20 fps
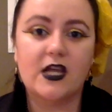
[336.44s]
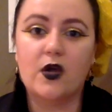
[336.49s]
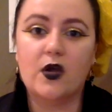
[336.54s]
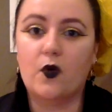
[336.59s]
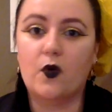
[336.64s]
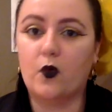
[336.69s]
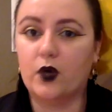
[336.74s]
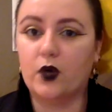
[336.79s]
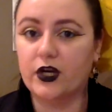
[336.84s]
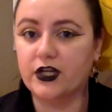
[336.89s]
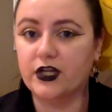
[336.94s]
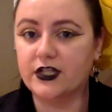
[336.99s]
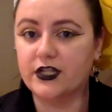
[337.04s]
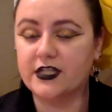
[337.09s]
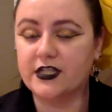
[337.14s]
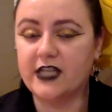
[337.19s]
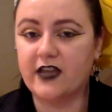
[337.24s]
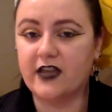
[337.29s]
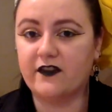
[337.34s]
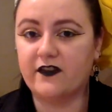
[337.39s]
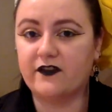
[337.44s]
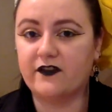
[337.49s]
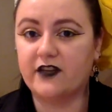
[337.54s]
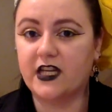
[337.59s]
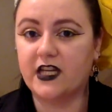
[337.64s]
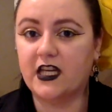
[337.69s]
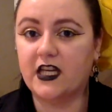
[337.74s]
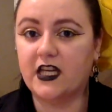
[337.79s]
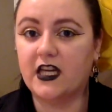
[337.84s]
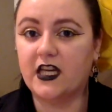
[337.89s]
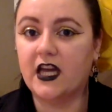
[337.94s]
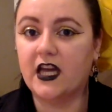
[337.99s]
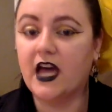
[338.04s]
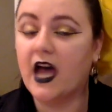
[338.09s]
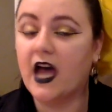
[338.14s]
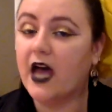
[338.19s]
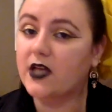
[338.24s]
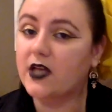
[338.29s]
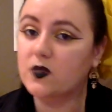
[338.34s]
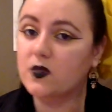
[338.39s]
worker safety,
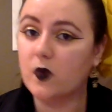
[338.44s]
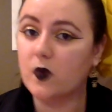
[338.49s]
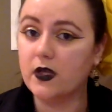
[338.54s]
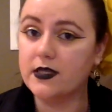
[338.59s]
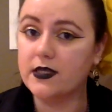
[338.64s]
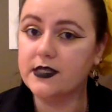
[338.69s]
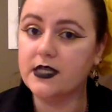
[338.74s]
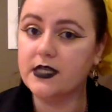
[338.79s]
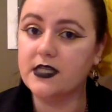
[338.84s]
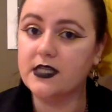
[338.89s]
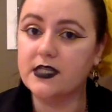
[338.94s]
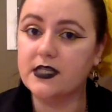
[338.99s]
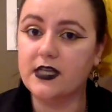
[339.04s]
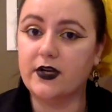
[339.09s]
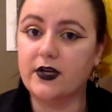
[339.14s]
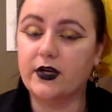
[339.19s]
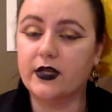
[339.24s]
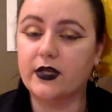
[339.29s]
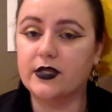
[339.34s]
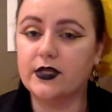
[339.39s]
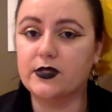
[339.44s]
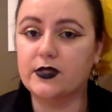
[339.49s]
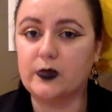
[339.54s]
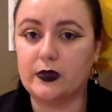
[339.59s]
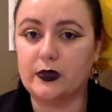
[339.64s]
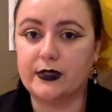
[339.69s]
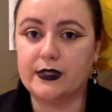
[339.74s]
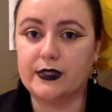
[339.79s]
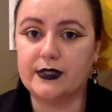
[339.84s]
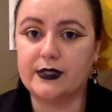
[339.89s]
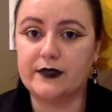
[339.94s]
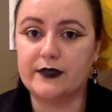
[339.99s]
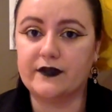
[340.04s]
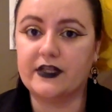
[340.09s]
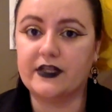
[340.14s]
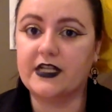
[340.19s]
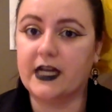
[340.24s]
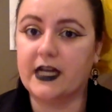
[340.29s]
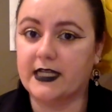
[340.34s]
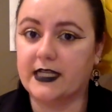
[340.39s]
as well as considering the sources of the
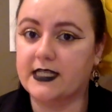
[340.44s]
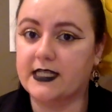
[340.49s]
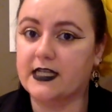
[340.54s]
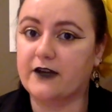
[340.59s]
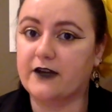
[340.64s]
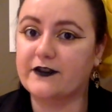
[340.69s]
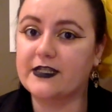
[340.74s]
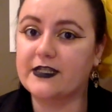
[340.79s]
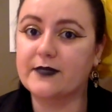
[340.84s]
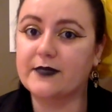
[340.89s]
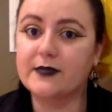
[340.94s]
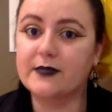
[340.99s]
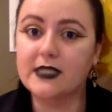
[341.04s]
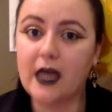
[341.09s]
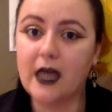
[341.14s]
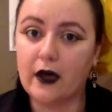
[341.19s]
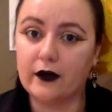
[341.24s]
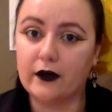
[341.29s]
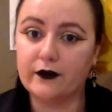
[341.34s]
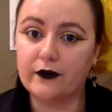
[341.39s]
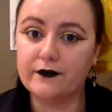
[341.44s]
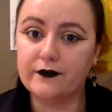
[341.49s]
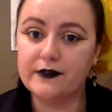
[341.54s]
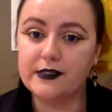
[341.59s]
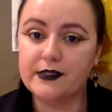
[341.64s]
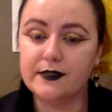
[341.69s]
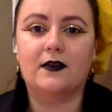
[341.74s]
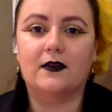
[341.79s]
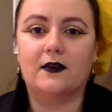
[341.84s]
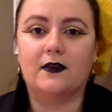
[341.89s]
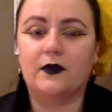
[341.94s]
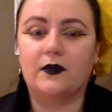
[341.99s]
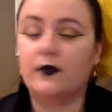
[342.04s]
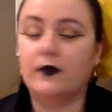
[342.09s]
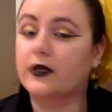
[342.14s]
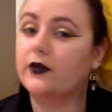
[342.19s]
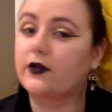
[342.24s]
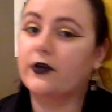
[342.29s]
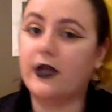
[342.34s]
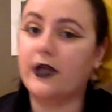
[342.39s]
dyestuffs themselves. When
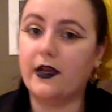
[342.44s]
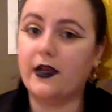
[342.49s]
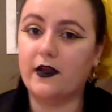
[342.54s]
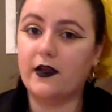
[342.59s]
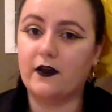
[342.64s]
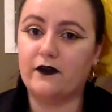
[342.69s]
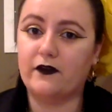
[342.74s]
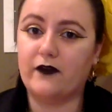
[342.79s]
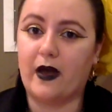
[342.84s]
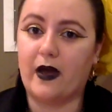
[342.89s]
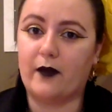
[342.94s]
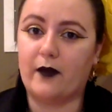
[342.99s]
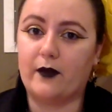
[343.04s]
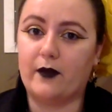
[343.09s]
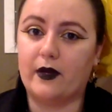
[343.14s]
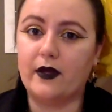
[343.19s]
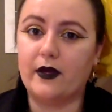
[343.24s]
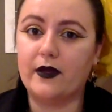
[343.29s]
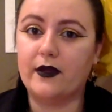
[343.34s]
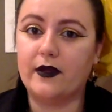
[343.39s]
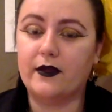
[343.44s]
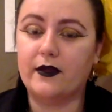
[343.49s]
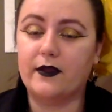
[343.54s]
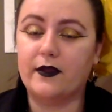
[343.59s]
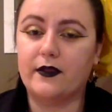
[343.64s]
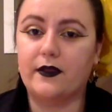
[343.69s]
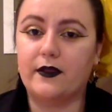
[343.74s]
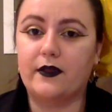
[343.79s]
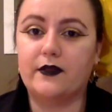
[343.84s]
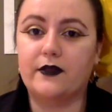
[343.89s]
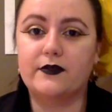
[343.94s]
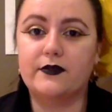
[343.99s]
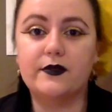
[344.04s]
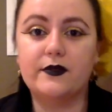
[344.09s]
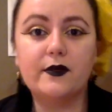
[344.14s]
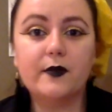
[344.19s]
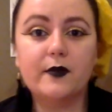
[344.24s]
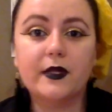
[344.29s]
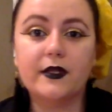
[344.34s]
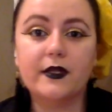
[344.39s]
creating a fabric, the
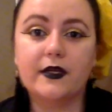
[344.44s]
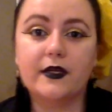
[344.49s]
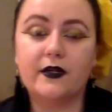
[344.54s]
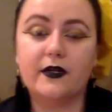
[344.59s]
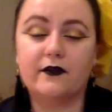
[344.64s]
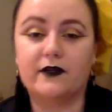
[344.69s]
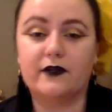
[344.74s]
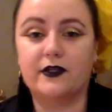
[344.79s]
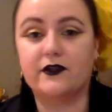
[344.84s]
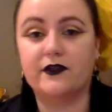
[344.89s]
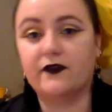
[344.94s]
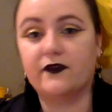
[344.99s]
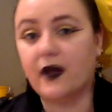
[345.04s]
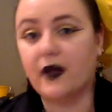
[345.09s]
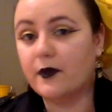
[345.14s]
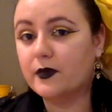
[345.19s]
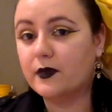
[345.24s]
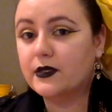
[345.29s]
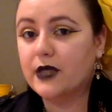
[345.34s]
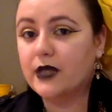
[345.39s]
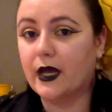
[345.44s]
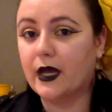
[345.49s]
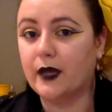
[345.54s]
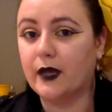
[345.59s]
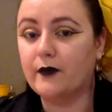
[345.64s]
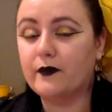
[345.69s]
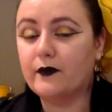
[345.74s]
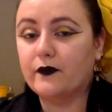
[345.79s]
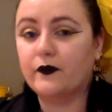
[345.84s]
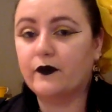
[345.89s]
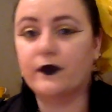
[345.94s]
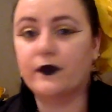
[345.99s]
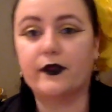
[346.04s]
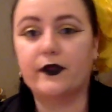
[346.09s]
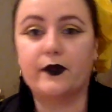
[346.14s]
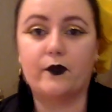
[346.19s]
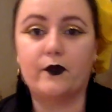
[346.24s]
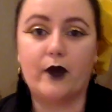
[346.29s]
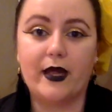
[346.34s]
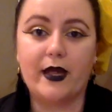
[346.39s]
suitability of each fiber type for the
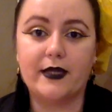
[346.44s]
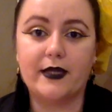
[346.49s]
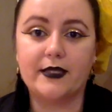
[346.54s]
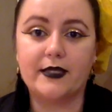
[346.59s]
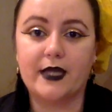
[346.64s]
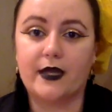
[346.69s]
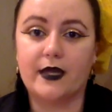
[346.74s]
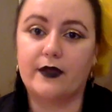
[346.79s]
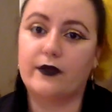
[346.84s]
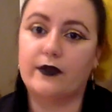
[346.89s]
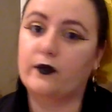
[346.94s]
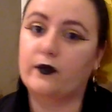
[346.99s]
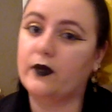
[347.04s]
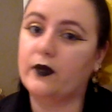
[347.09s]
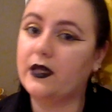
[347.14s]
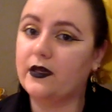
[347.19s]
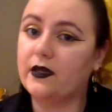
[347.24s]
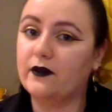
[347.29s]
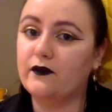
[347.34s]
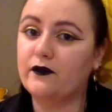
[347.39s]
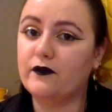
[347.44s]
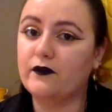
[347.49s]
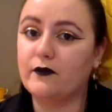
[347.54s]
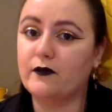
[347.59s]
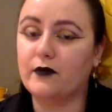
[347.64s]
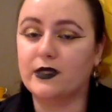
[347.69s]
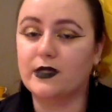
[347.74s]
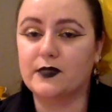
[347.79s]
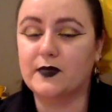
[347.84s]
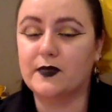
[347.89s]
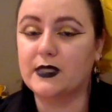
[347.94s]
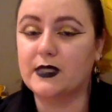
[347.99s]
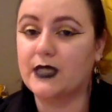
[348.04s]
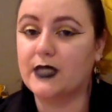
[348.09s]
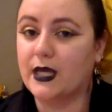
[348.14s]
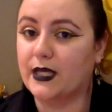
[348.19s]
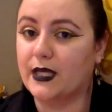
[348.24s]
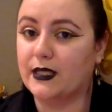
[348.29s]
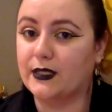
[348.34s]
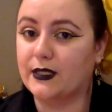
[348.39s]
weight and the weave must be
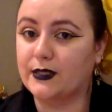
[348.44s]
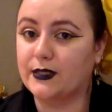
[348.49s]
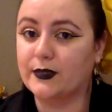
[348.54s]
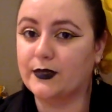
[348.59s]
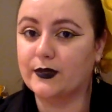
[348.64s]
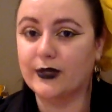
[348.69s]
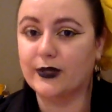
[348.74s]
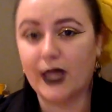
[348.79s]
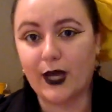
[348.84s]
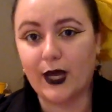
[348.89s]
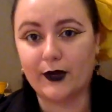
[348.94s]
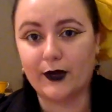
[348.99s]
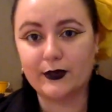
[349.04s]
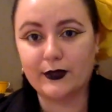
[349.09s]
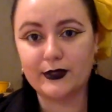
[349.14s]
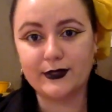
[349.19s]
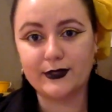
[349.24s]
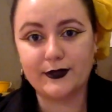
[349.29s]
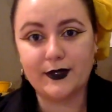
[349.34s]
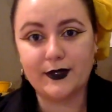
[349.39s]
taken into account.